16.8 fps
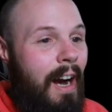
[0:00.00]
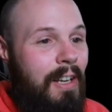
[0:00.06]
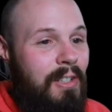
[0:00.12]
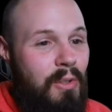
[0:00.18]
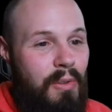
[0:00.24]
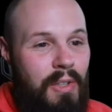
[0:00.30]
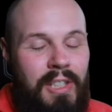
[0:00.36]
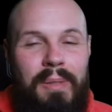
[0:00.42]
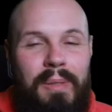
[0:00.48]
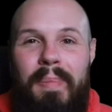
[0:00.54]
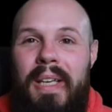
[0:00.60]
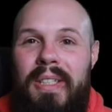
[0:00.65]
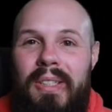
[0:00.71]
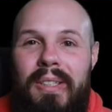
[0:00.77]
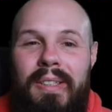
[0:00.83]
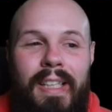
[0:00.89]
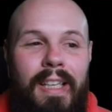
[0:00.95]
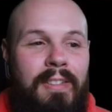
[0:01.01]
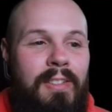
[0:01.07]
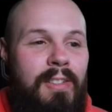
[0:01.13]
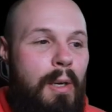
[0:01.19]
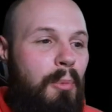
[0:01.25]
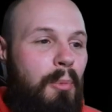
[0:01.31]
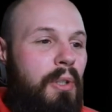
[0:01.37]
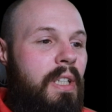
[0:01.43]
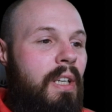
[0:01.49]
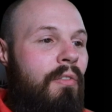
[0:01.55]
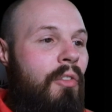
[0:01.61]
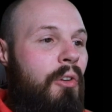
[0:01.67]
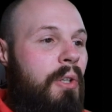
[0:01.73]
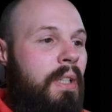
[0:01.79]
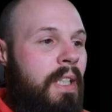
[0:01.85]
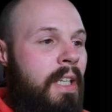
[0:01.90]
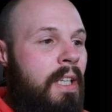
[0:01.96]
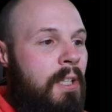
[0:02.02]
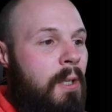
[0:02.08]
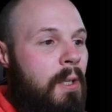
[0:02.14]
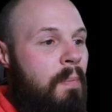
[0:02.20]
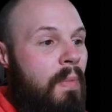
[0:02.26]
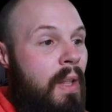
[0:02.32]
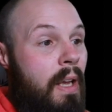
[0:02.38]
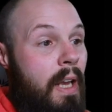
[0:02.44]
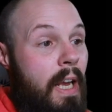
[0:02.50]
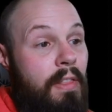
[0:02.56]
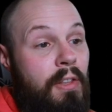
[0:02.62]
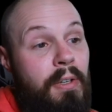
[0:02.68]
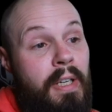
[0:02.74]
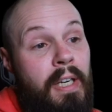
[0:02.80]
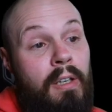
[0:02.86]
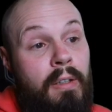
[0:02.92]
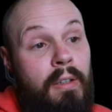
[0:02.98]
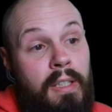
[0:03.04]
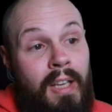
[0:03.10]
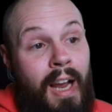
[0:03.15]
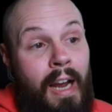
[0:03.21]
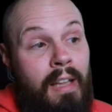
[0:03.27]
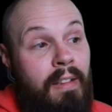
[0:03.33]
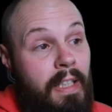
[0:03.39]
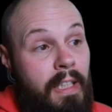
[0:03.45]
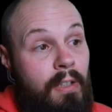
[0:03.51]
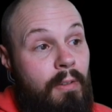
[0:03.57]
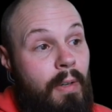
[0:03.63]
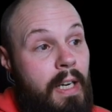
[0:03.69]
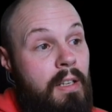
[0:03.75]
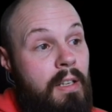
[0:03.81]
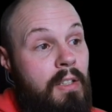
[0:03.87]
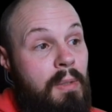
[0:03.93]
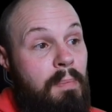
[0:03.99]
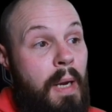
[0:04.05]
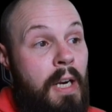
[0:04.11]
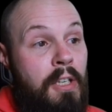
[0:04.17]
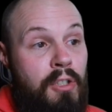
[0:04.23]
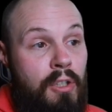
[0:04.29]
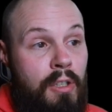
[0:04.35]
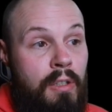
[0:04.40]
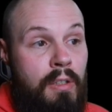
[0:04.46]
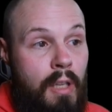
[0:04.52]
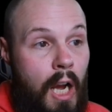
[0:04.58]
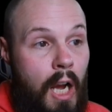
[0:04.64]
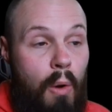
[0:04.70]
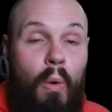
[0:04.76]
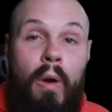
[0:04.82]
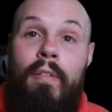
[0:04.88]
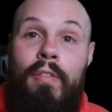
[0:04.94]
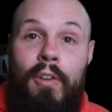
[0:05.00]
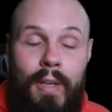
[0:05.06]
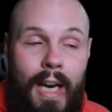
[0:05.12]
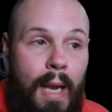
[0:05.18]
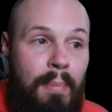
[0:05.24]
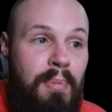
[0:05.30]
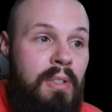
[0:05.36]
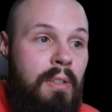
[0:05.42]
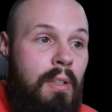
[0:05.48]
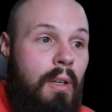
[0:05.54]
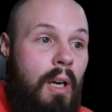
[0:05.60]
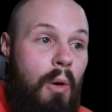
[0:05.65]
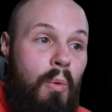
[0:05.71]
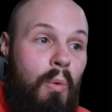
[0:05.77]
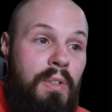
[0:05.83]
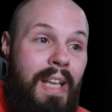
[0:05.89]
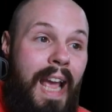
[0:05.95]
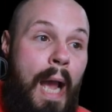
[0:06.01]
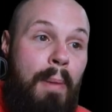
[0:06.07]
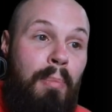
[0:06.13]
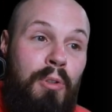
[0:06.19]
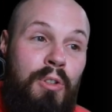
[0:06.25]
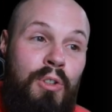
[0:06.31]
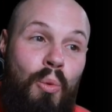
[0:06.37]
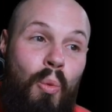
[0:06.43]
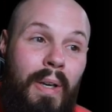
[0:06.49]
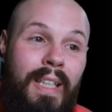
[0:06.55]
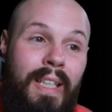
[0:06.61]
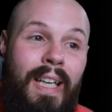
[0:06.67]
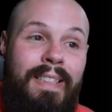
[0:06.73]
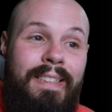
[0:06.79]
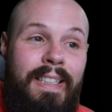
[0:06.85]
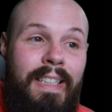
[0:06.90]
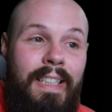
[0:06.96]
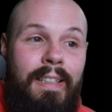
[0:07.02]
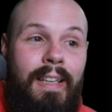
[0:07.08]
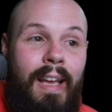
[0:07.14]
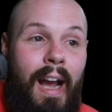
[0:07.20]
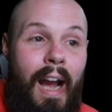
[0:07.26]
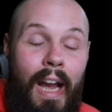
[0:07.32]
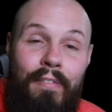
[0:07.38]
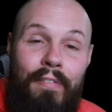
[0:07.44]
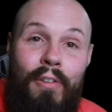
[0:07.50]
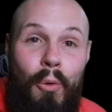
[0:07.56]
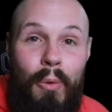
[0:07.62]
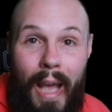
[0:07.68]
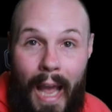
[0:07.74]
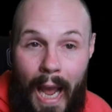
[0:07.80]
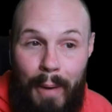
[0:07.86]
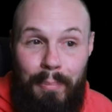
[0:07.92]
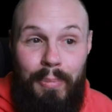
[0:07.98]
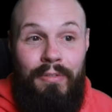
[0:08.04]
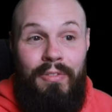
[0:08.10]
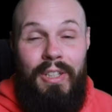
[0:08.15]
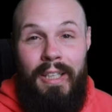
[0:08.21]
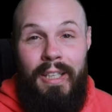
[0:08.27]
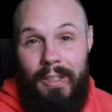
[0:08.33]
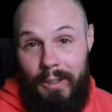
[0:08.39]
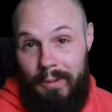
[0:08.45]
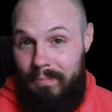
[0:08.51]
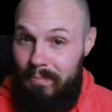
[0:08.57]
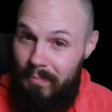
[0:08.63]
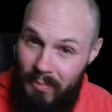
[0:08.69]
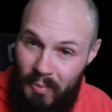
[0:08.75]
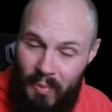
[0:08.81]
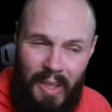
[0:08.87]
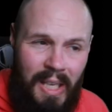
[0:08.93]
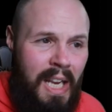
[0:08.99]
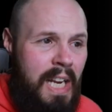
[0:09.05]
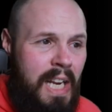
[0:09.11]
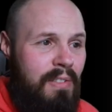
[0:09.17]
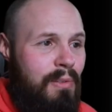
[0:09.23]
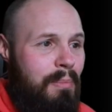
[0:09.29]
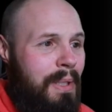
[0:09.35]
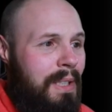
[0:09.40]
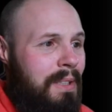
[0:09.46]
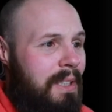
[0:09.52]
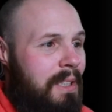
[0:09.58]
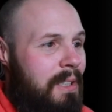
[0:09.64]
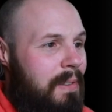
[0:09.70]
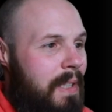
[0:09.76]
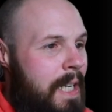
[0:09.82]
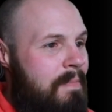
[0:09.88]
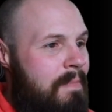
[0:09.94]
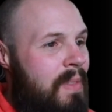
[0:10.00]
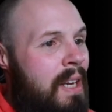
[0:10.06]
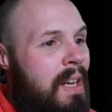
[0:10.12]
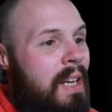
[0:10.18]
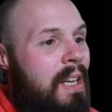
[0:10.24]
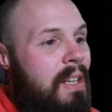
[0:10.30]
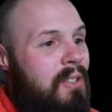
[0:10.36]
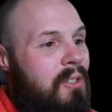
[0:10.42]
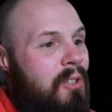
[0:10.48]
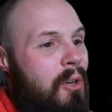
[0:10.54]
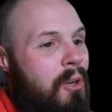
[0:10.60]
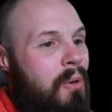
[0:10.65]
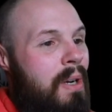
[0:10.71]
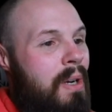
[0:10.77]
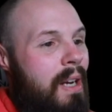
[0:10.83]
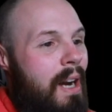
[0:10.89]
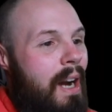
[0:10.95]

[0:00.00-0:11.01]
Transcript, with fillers: So this is basically a summary of their year, and their year is highlighted, right? Spectre, one of their apps, was Apple's 2019 iPhone App of the Year. Kind of a big deal, right? So